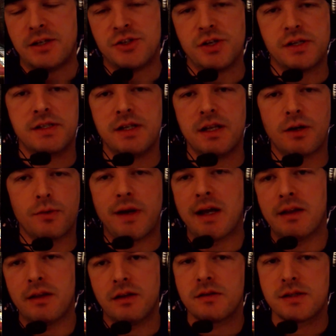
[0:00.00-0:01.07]
just did a
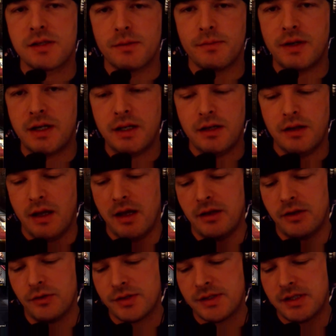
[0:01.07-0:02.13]
rally on somebody, and
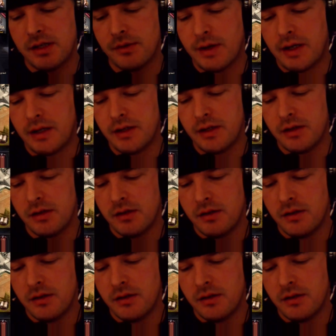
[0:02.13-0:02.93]
you'll see it right here,